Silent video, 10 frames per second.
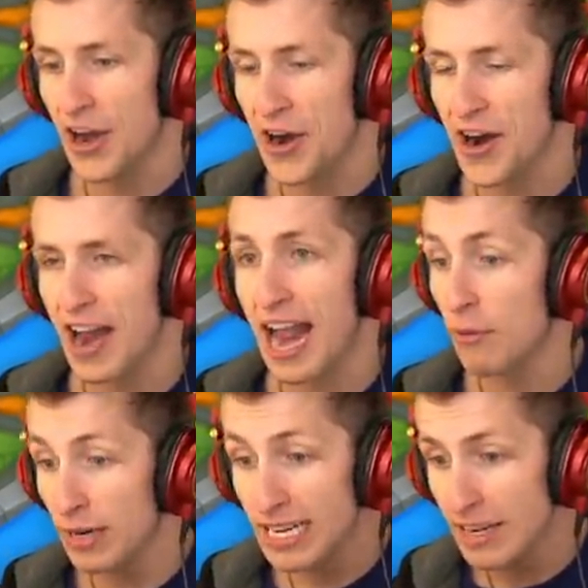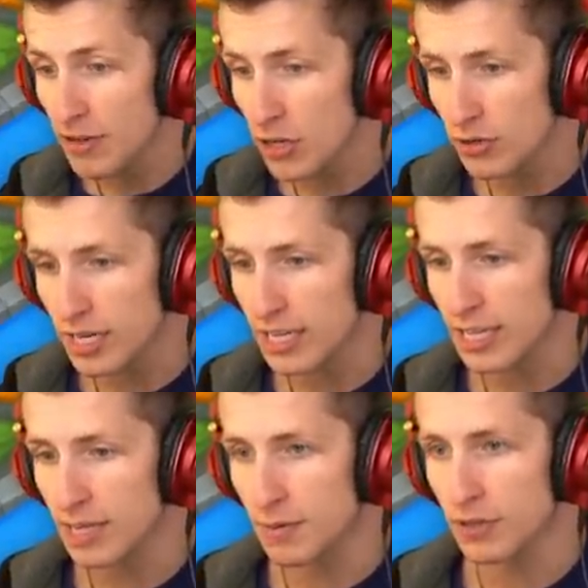Alright, and we didn't even use any of
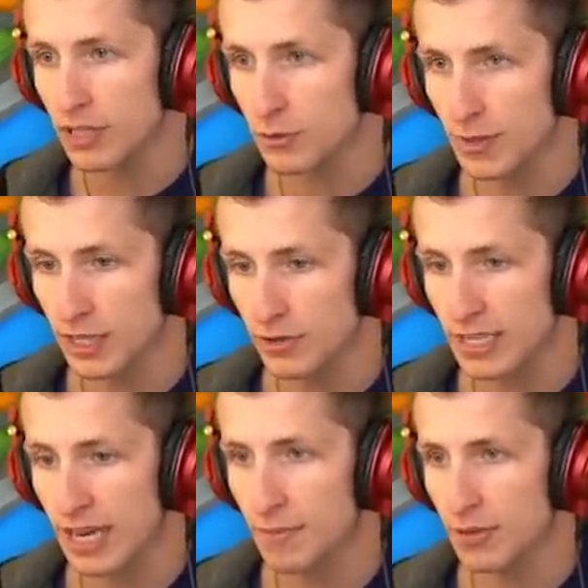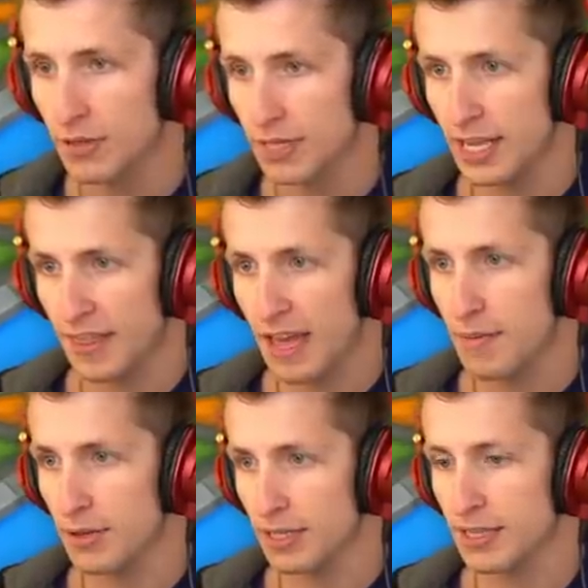the abilities. We can use that ability and that
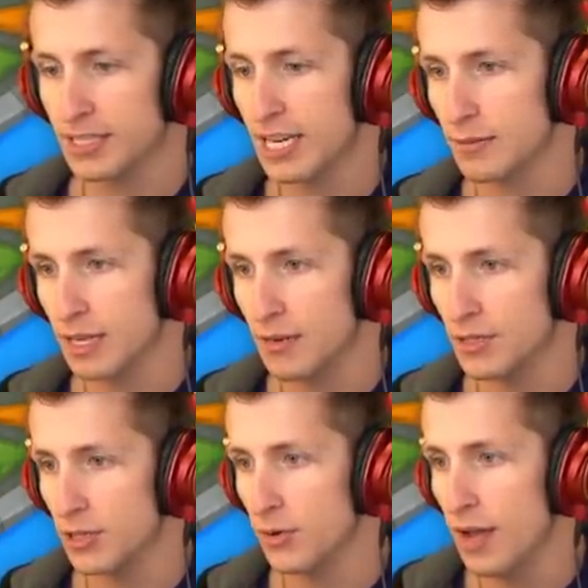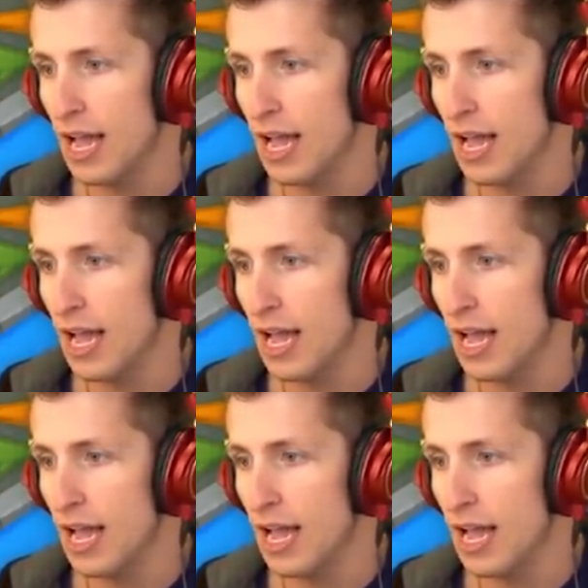ability at the same time, too.